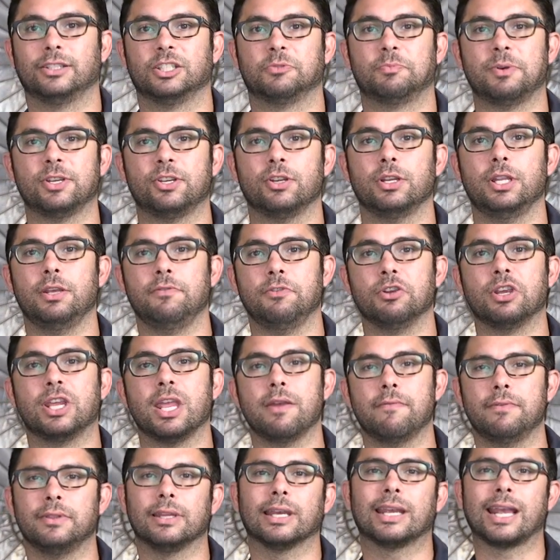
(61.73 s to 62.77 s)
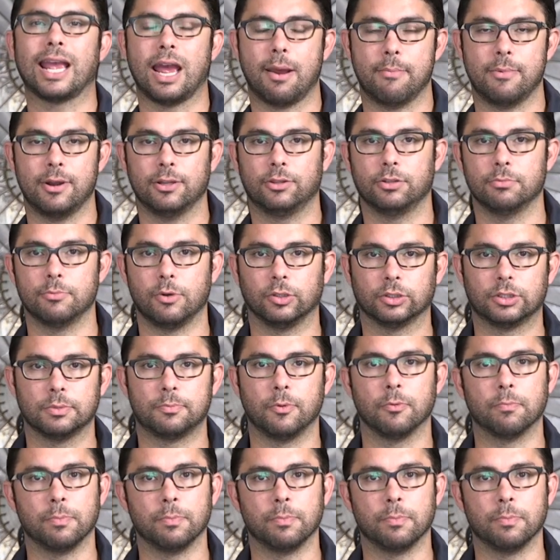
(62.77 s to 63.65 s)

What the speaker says: especially if you're giving the camera to multiple